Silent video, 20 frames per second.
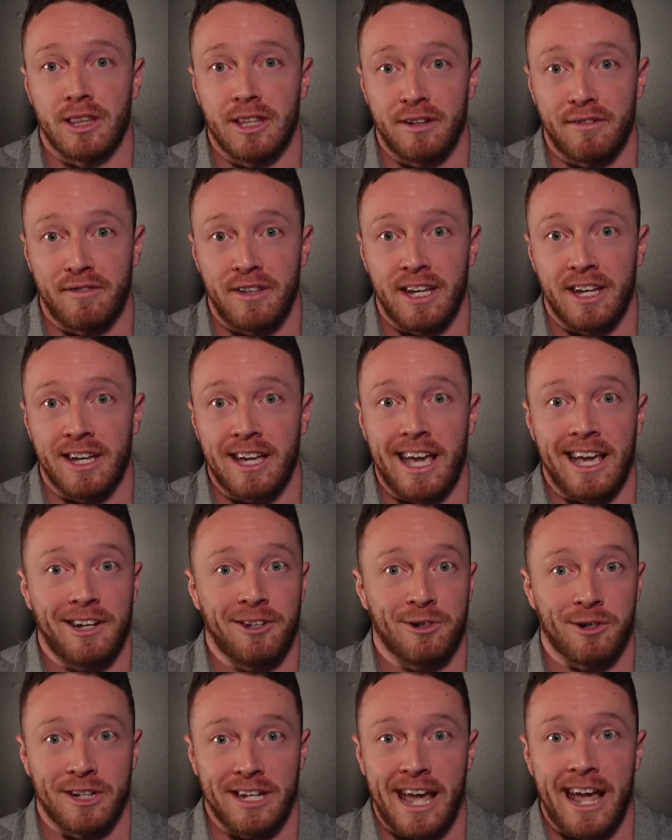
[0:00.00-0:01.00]
lifting and
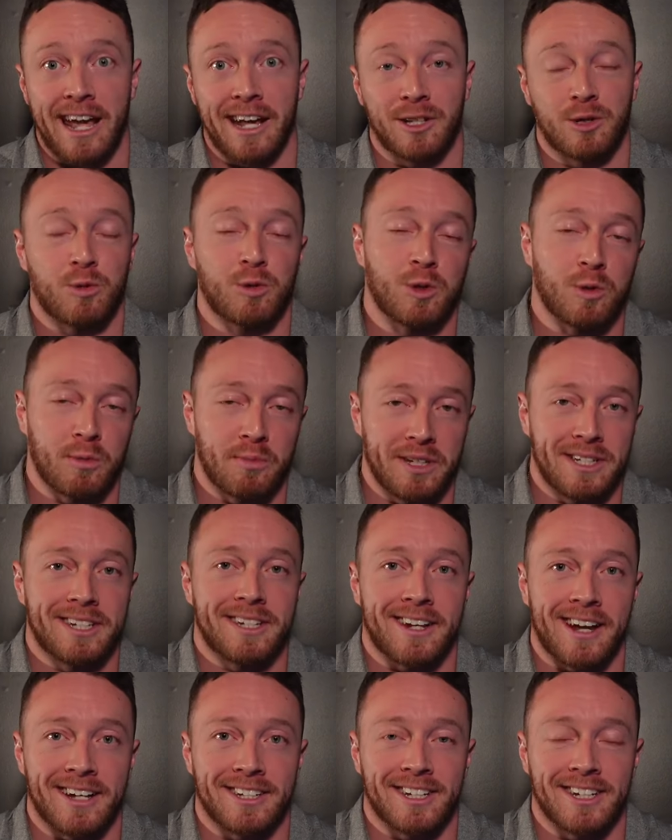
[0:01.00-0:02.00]
your gains, which we'll be
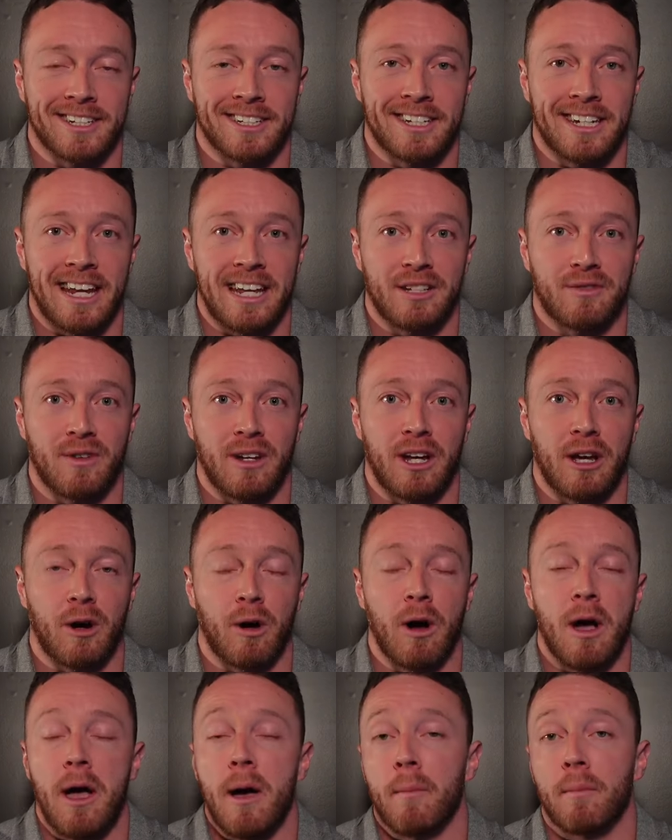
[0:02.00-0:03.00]
discussing in today's
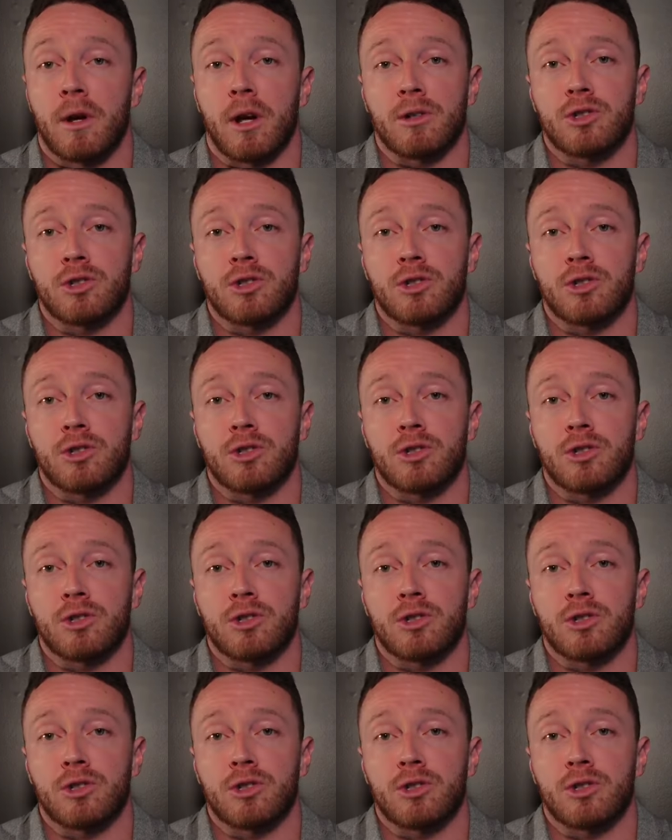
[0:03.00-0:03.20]
video, but